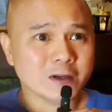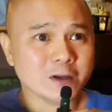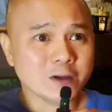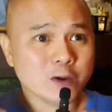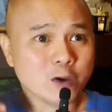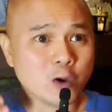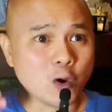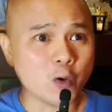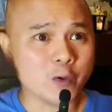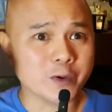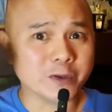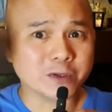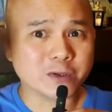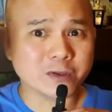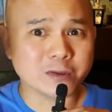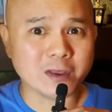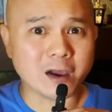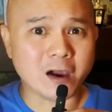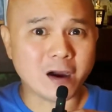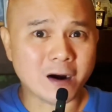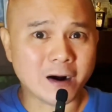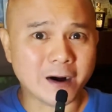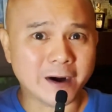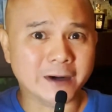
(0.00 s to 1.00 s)
go into the
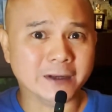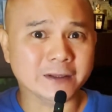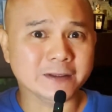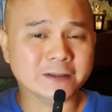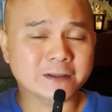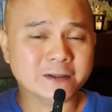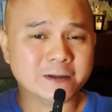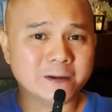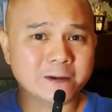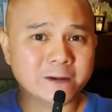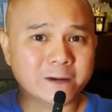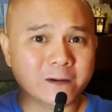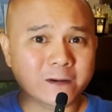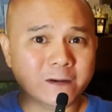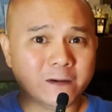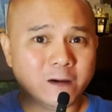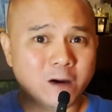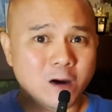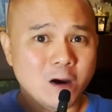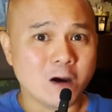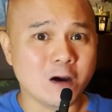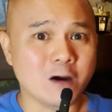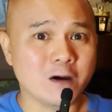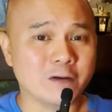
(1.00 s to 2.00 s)
heart
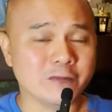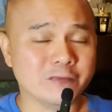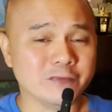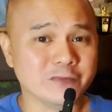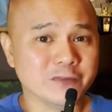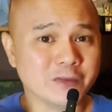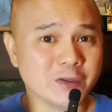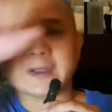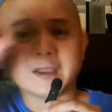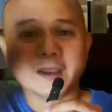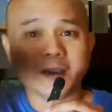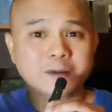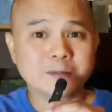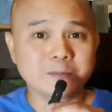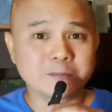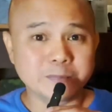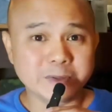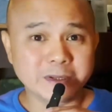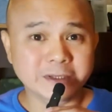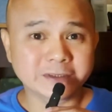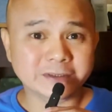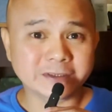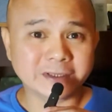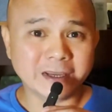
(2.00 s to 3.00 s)
of the
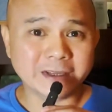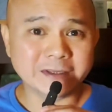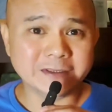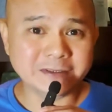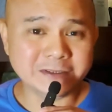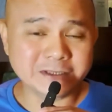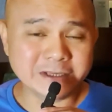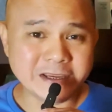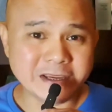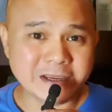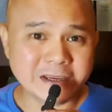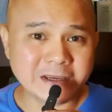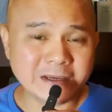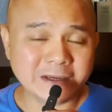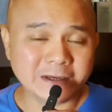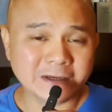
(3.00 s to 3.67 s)
mint and tea.